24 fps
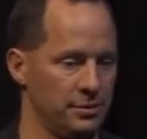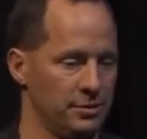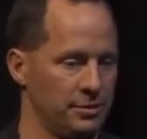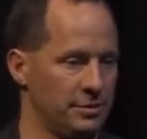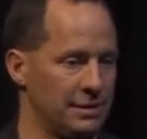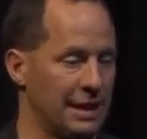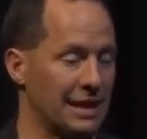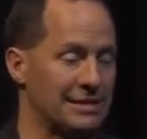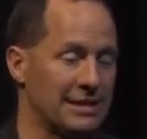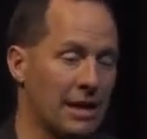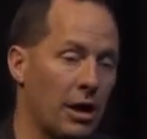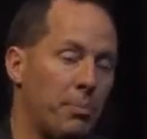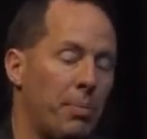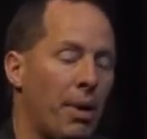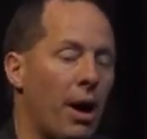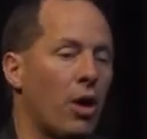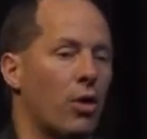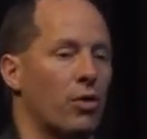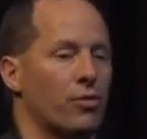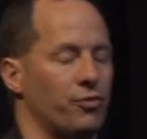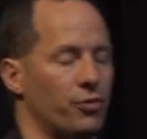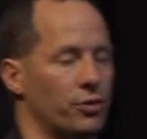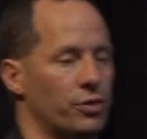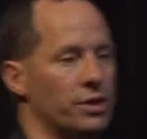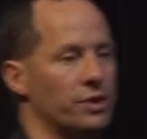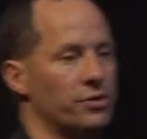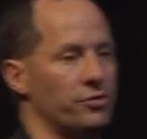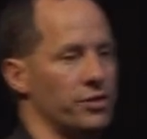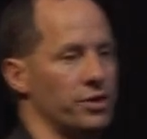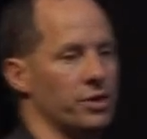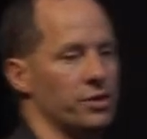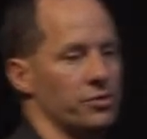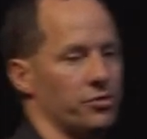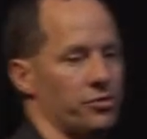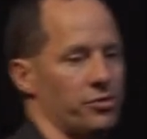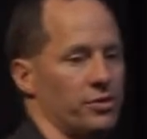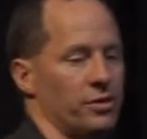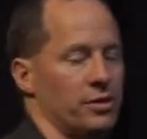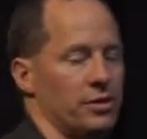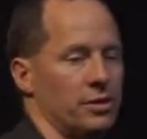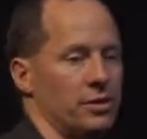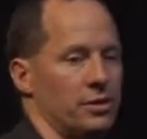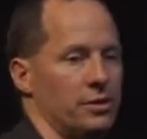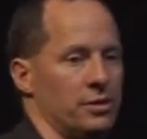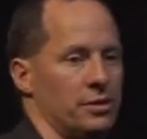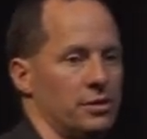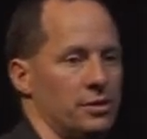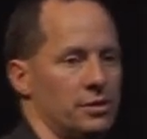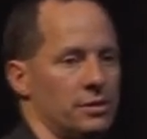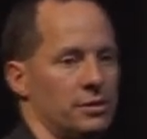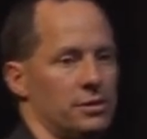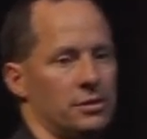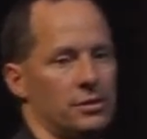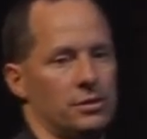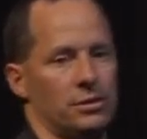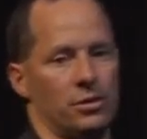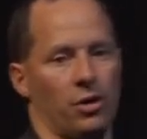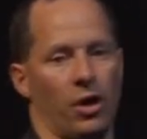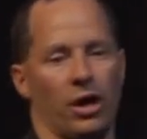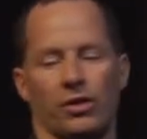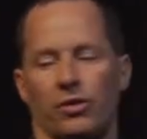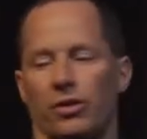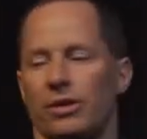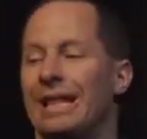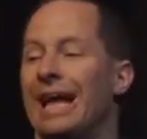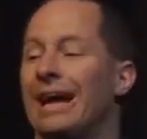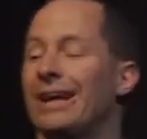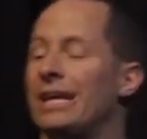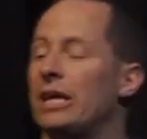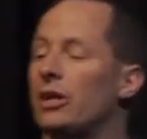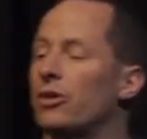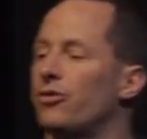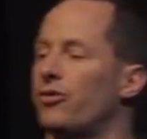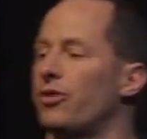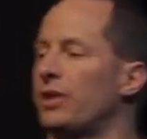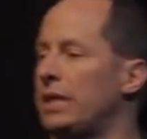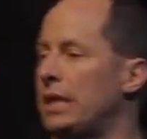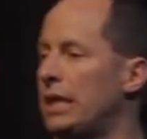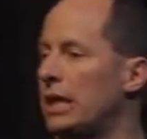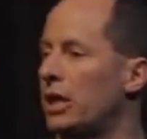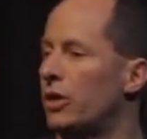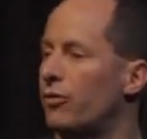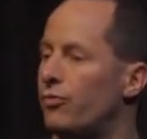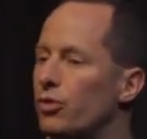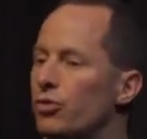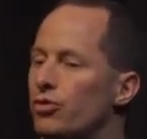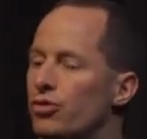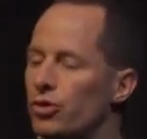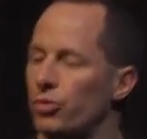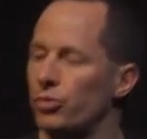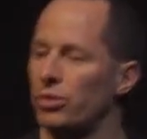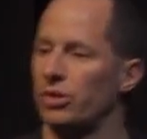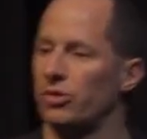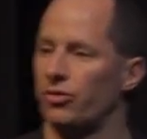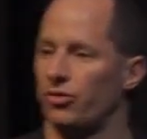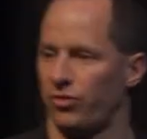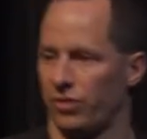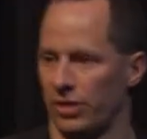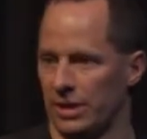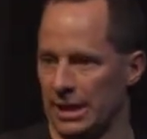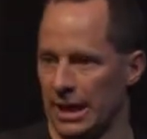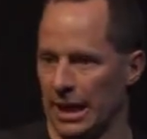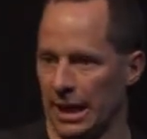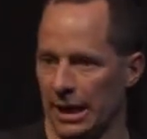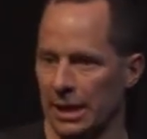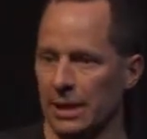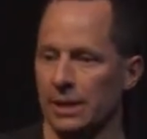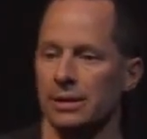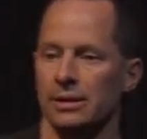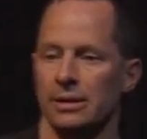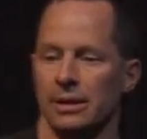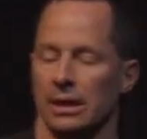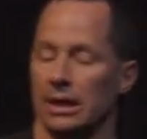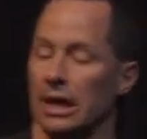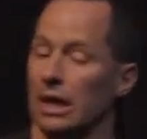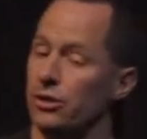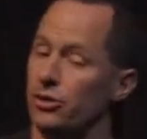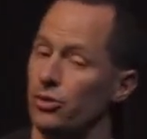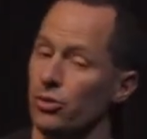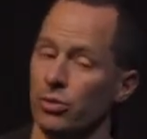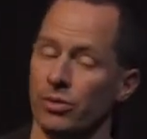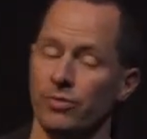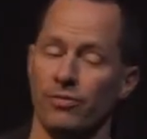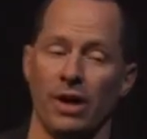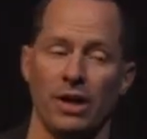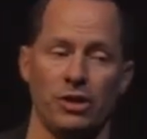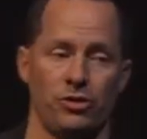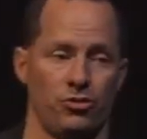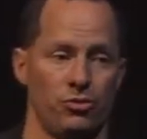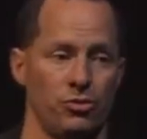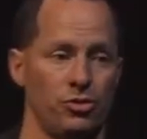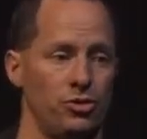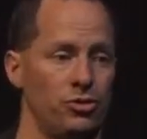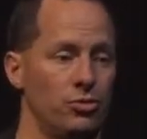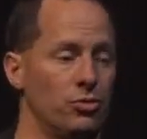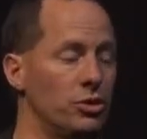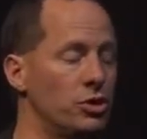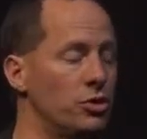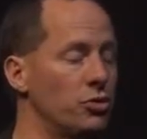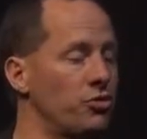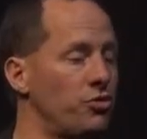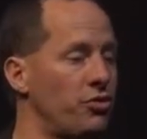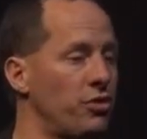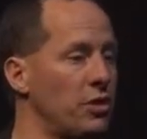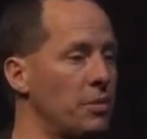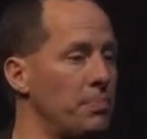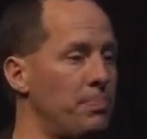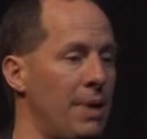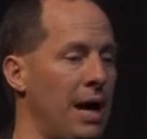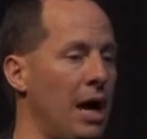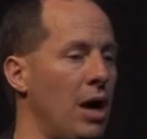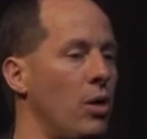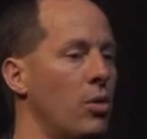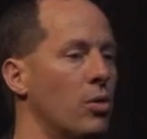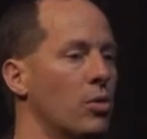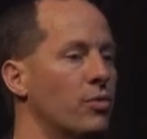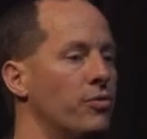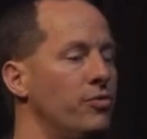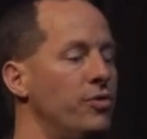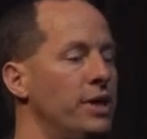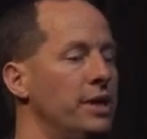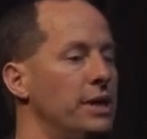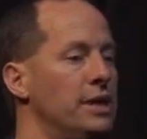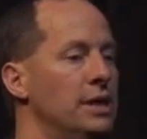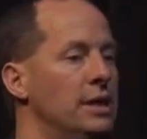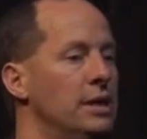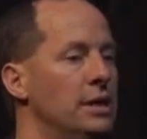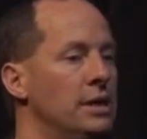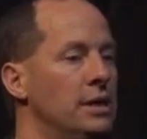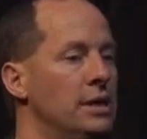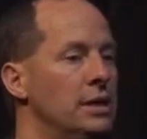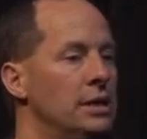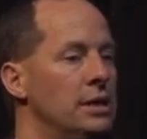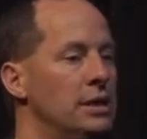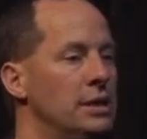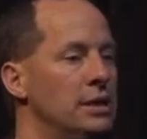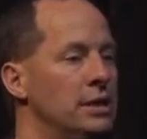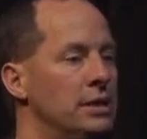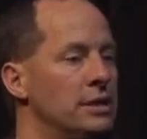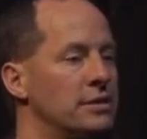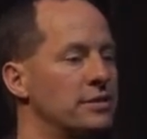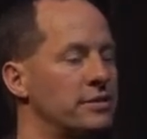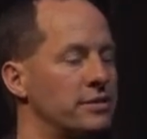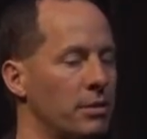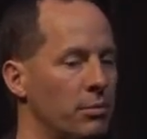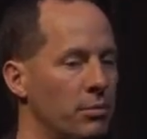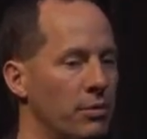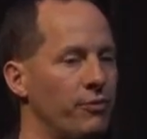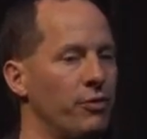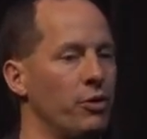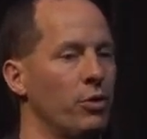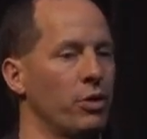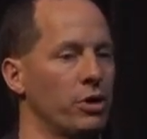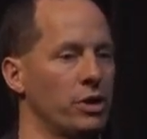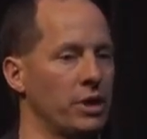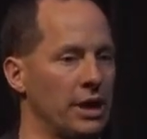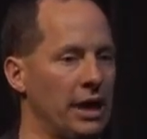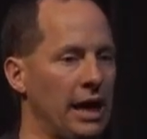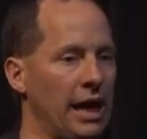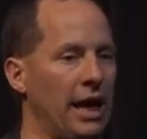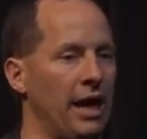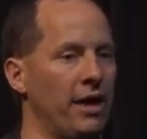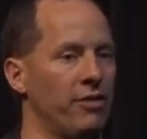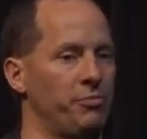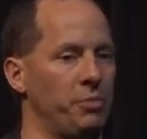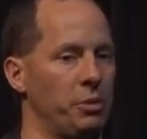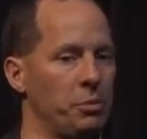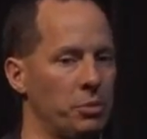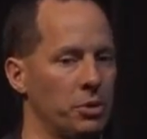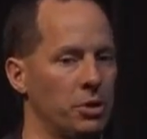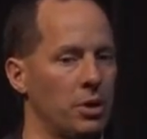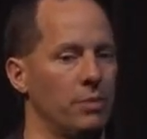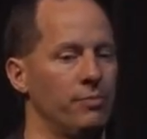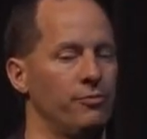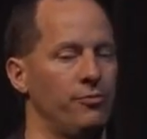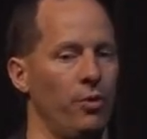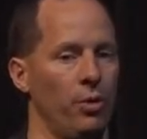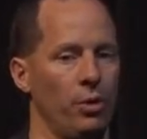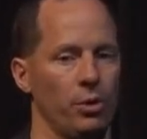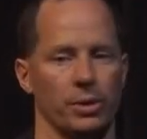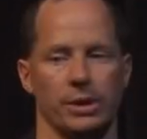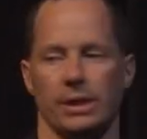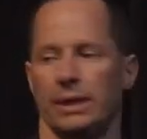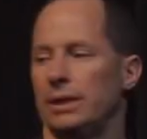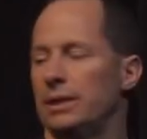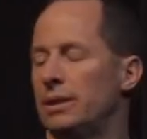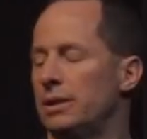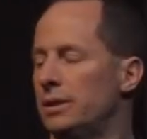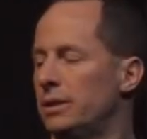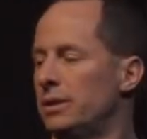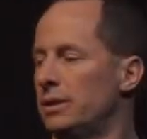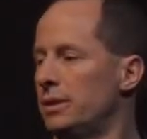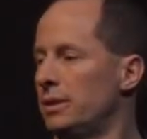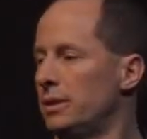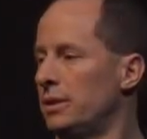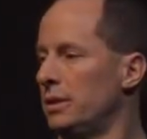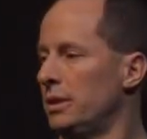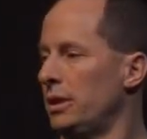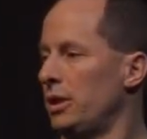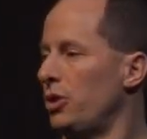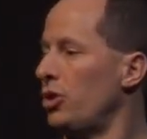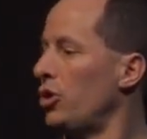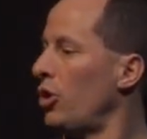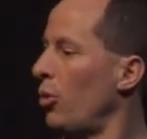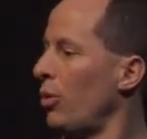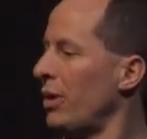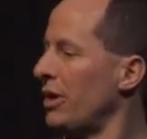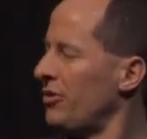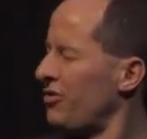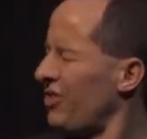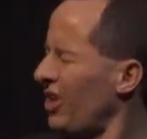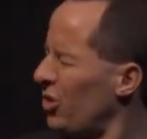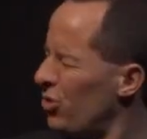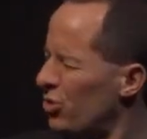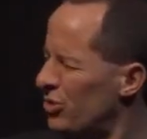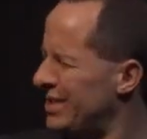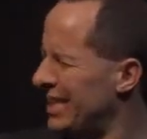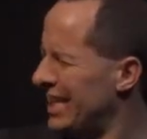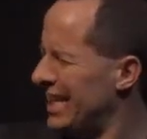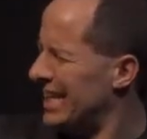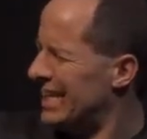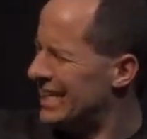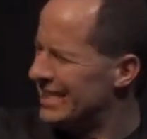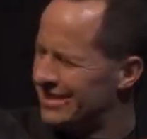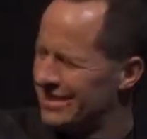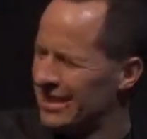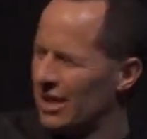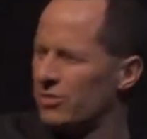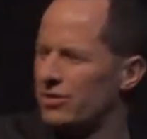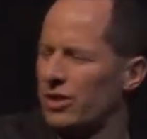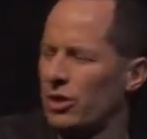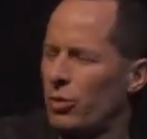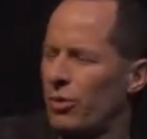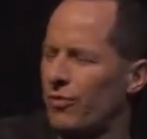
That's how powerful this is. All right, now here's the key. If you do this today, and I do invite you to do it, you'll see the power of it. Some of you are going to have people come forward. You don't want to say who did it. It sounds like